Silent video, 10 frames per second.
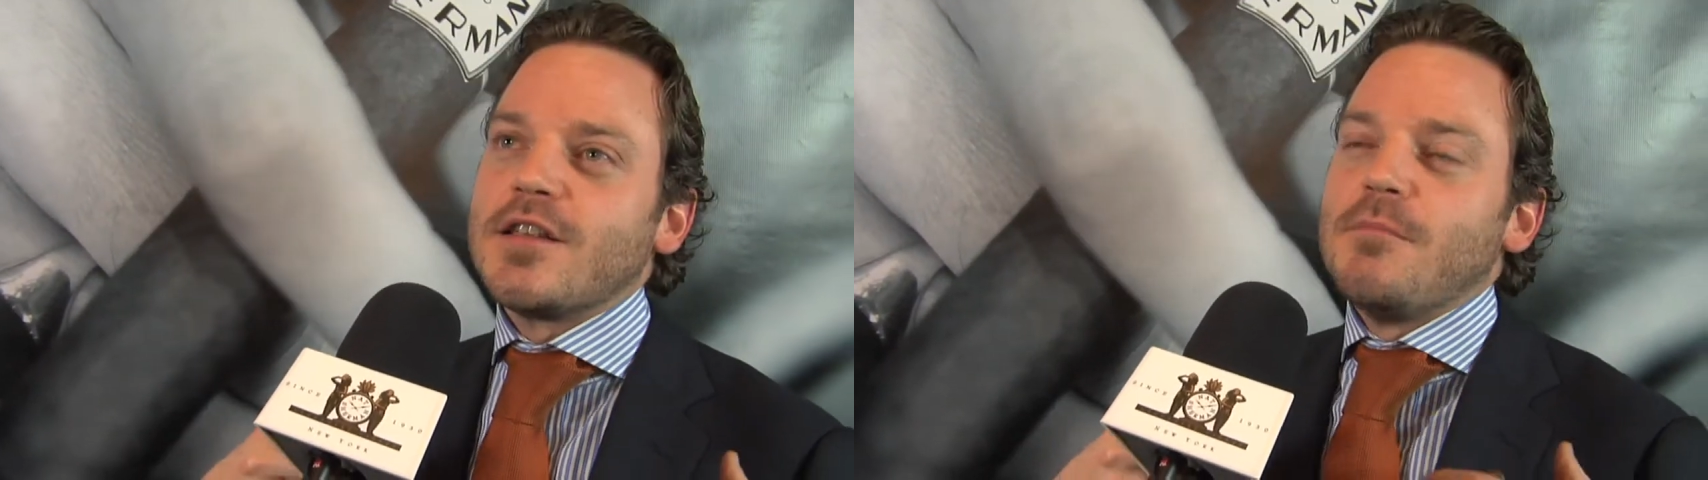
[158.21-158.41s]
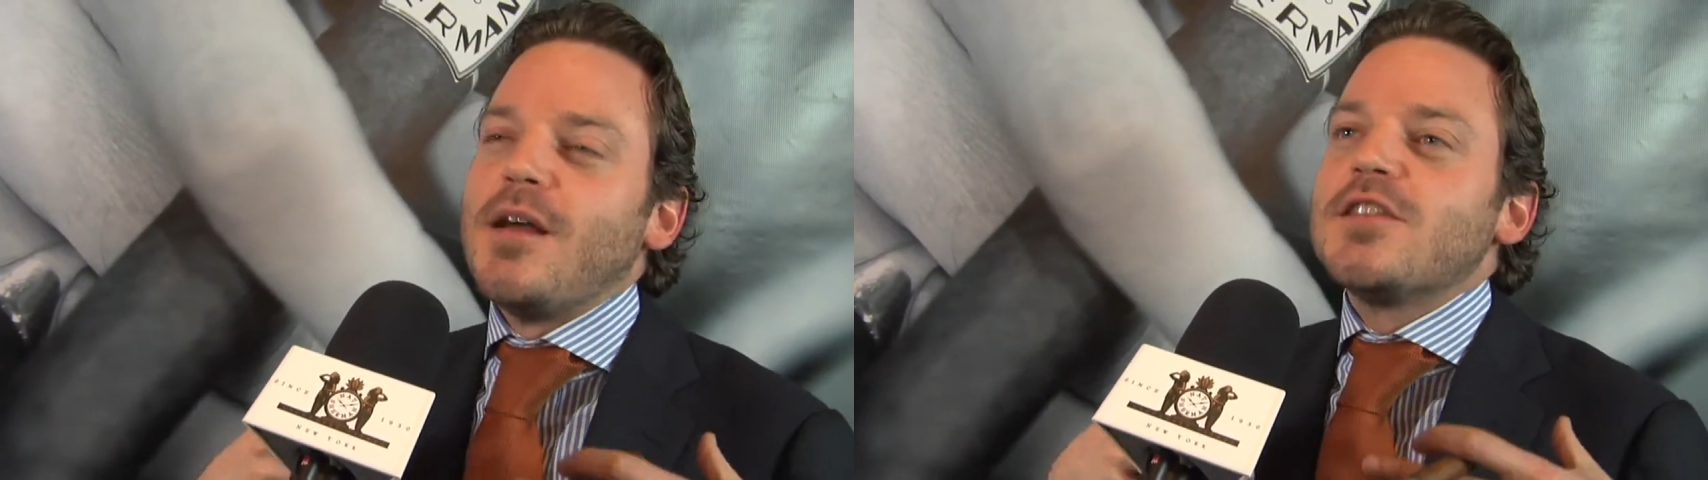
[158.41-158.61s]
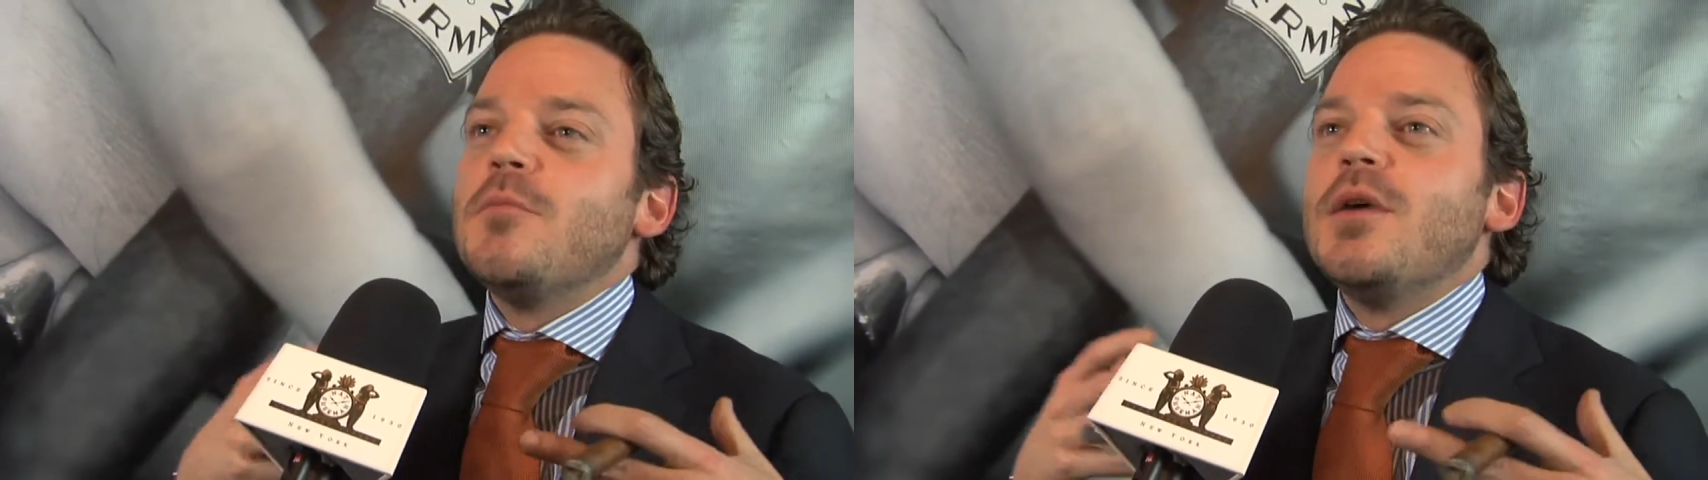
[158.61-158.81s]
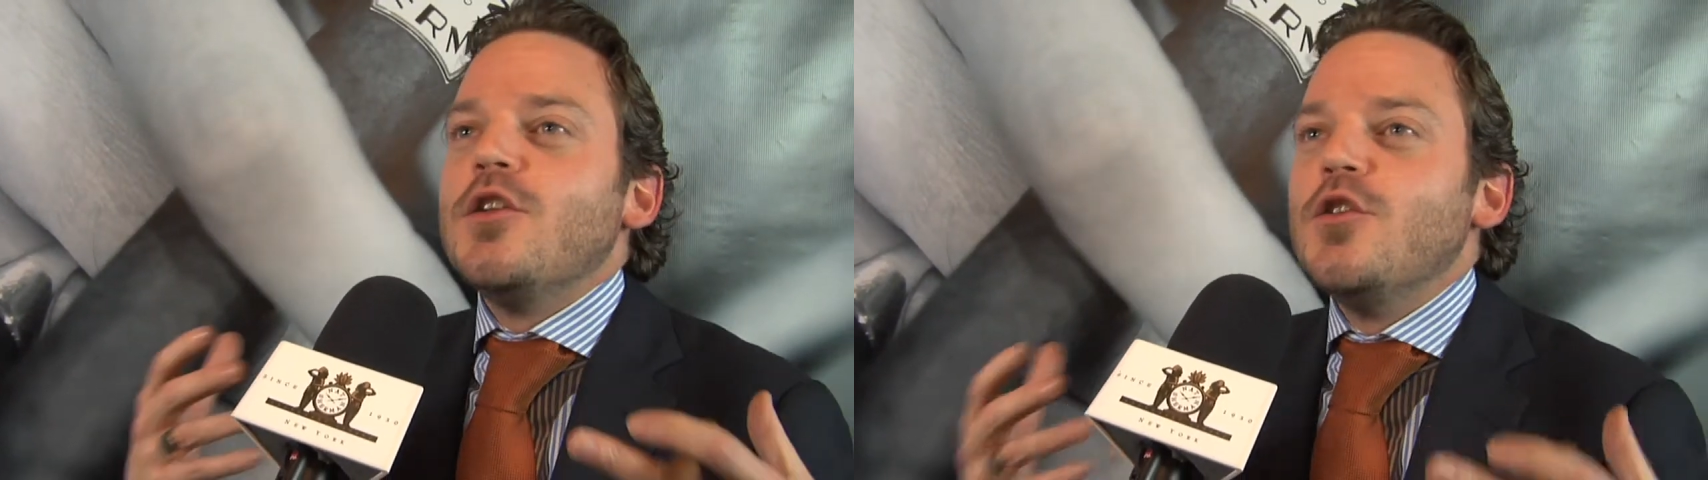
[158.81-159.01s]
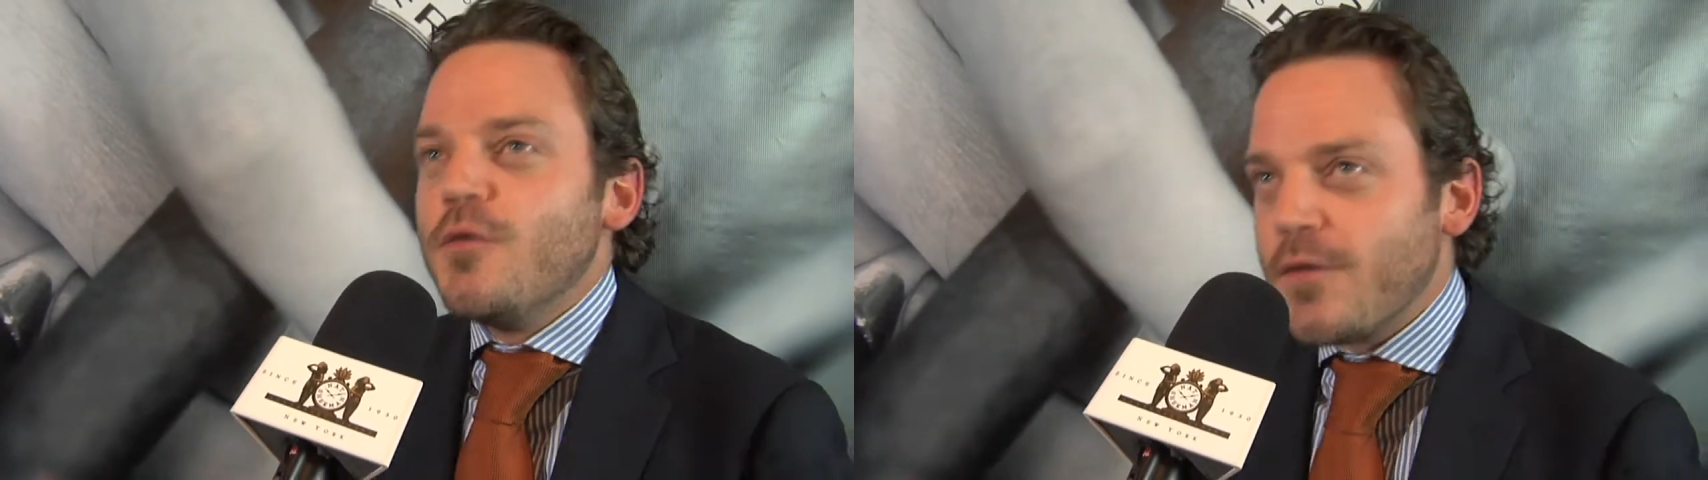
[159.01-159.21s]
It's meant to be a new